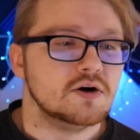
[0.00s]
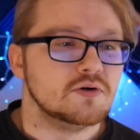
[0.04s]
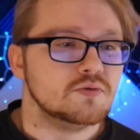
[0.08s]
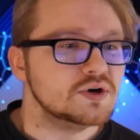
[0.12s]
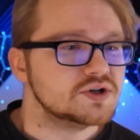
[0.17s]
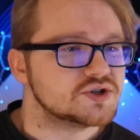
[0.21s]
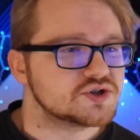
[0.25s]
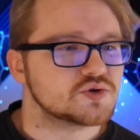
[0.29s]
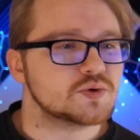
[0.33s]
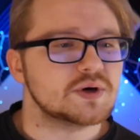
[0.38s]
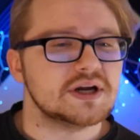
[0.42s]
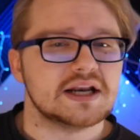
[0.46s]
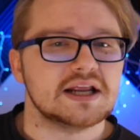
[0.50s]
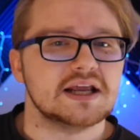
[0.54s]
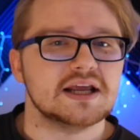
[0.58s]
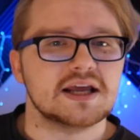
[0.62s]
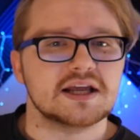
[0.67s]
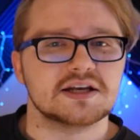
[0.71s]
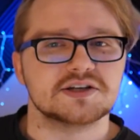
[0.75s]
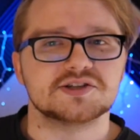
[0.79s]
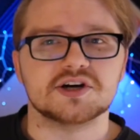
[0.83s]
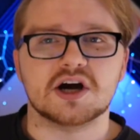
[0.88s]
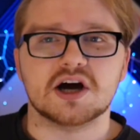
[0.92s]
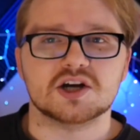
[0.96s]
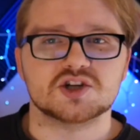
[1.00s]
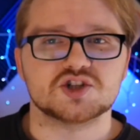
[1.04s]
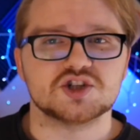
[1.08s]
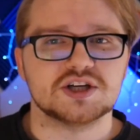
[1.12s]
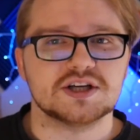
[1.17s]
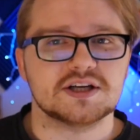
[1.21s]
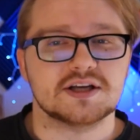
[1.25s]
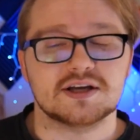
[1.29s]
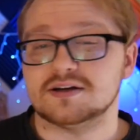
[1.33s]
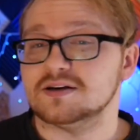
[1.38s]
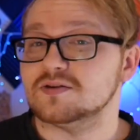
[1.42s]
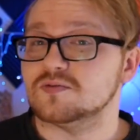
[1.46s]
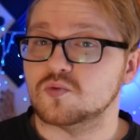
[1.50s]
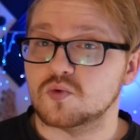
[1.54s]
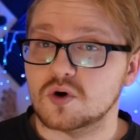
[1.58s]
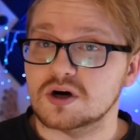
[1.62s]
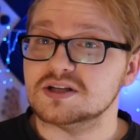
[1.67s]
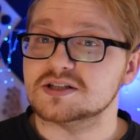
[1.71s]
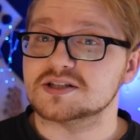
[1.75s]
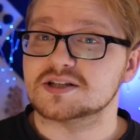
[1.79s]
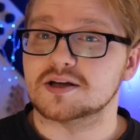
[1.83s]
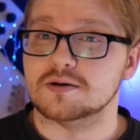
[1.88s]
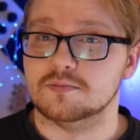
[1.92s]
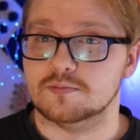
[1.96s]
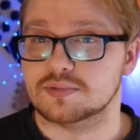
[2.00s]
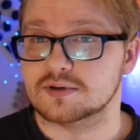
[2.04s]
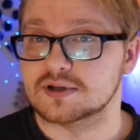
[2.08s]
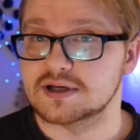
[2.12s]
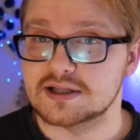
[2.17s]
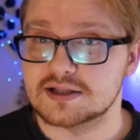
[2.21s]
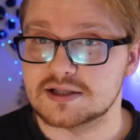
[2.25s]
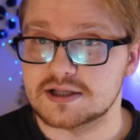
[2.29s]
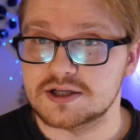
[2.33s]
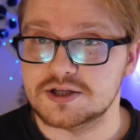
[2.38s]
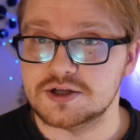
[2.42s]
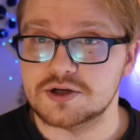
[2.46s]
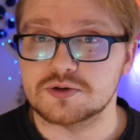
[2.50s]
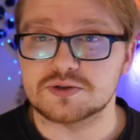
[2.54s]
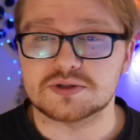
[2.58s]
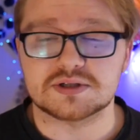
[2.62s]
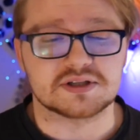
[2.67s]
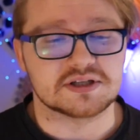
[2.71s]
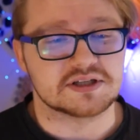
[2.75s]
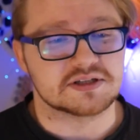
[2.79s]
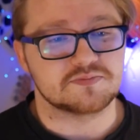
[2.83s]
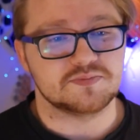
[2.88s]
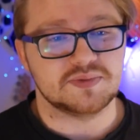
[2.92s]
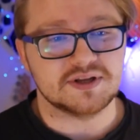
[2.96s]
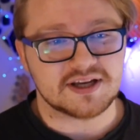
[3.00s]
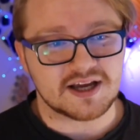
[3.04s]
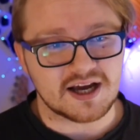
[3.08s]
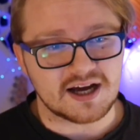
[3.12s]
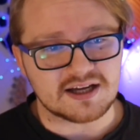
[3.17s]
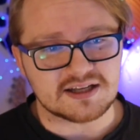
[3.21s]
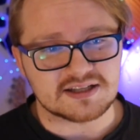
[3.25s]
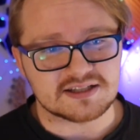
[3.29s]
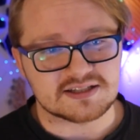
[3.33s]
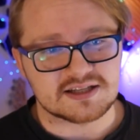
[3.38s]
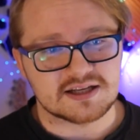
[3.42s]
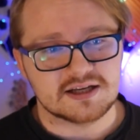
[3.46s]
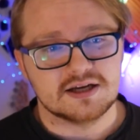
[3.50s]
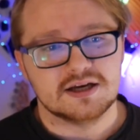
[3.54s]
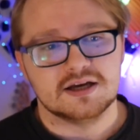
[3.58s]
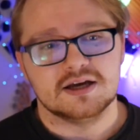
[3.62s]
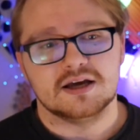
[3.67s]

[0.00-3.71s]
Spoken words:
retreating and dodging was completely useless because,